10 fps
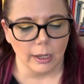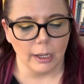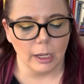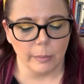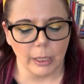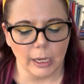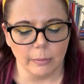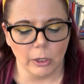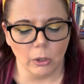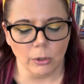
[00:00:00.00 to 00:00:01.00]
Um, I
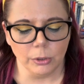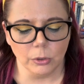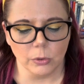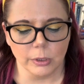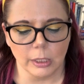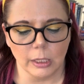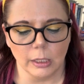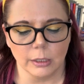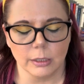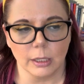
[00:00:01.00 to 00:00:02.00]
am also
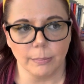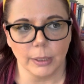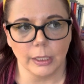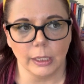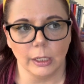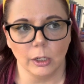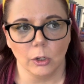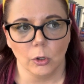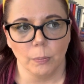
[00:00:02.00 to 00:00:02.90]
seeing somebody,